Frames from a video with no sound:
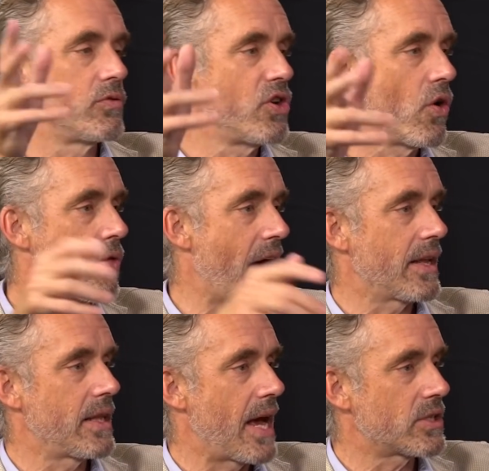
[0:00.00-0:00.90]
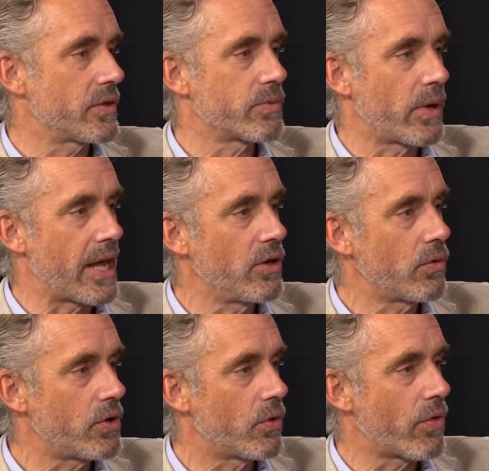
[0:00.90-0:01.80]
do you know that? And the answer is, well, I
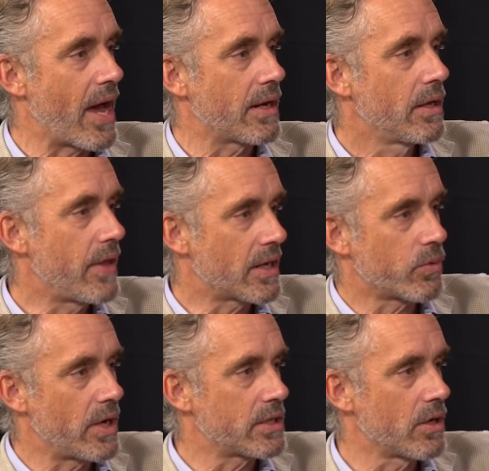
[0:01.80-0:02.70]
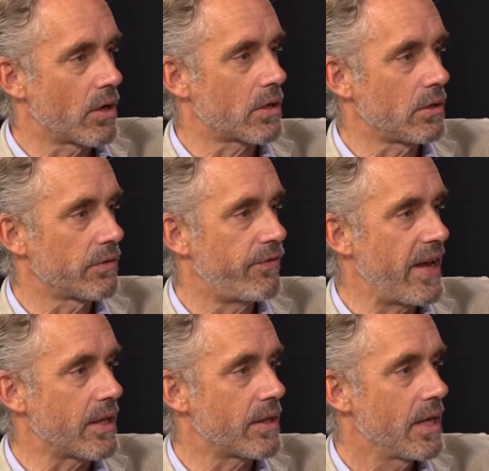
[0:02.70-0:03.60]
don't know that. That's why it's an article of
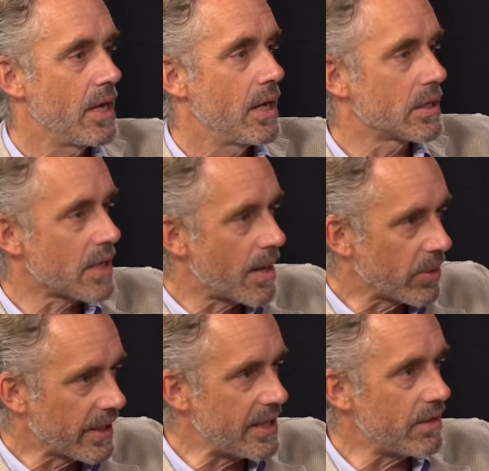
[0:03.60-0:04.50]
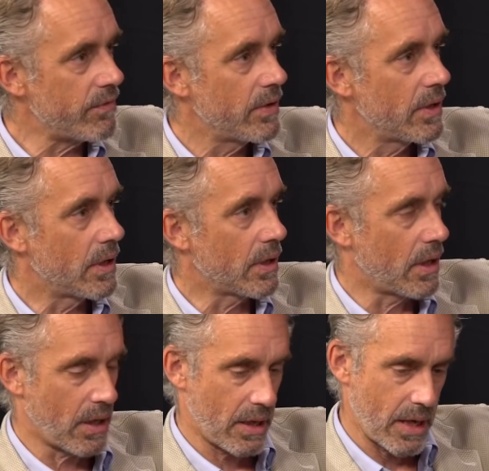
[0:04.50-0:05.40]
faith, because I believe,
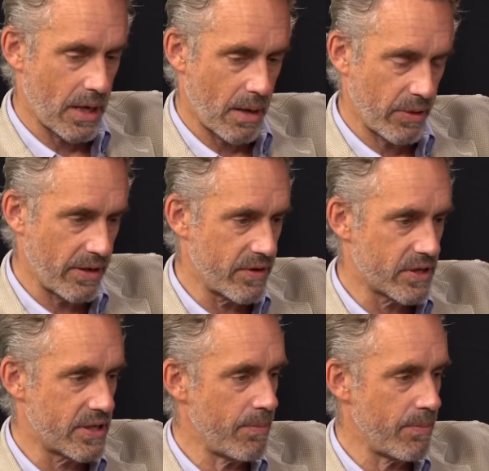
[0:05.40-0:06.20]
and, and, and I believe this